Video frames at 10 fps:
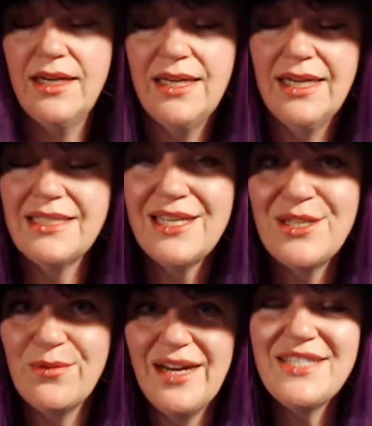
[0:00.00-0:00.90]
It
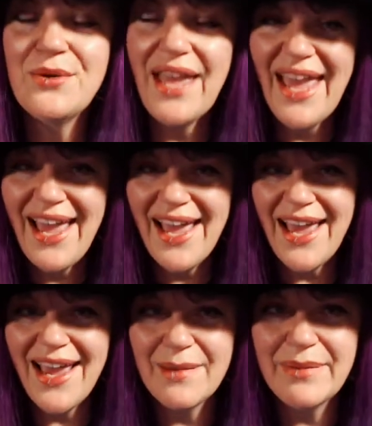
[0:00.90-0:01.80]
doesn't work. It's
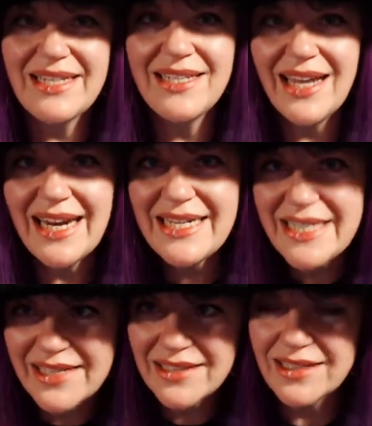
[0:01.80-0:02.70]
okay, but it's not
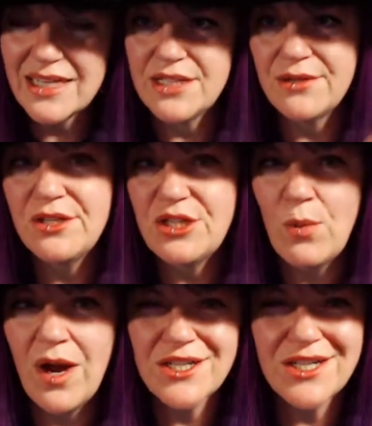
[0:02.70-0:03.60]
ideal. And as soon as you
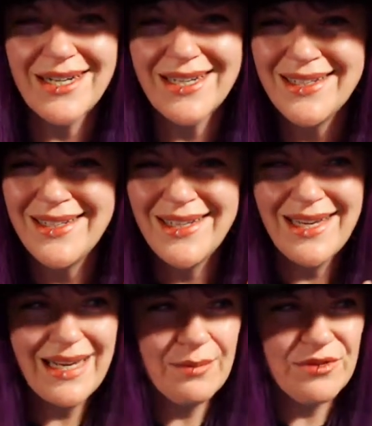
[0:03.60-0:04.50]
wash it, it
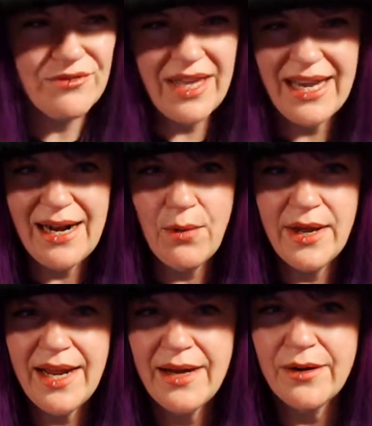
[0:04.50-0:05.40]
comes flying out
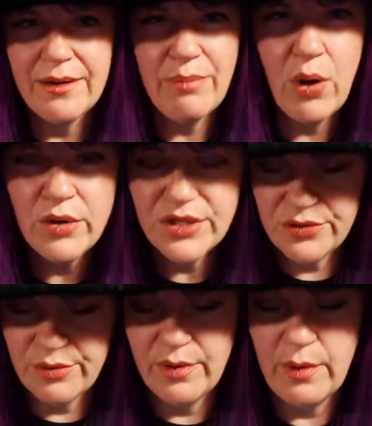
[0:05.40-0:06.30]
one end or it pokes
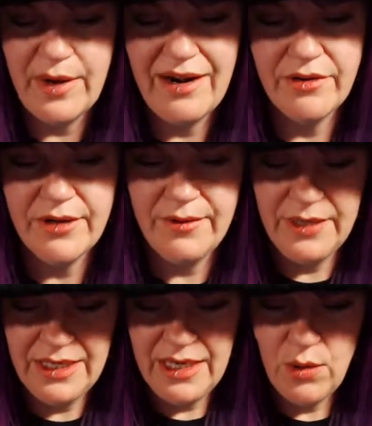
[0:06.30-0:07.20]
through or whatever.
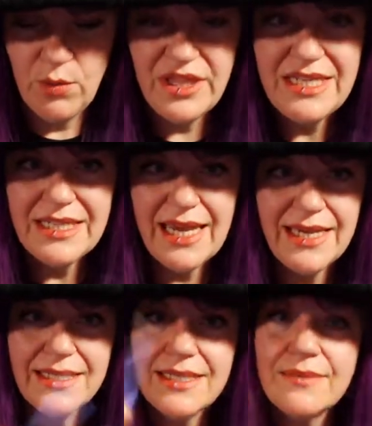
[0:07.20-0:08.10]
Well, these
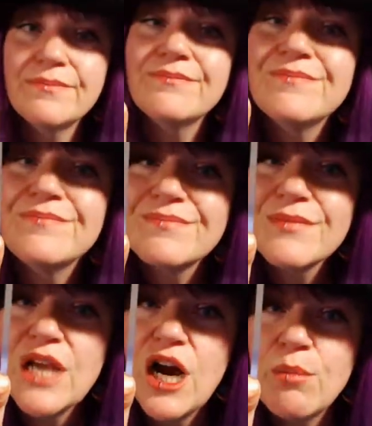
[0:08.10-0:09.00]
guys
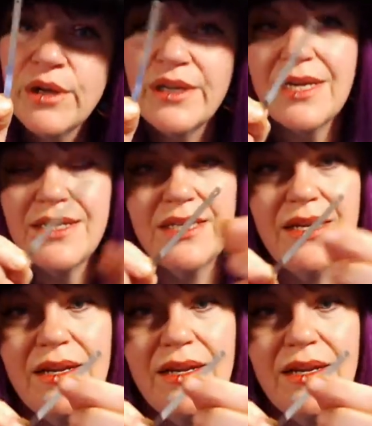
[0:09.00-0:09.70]
are brilliant.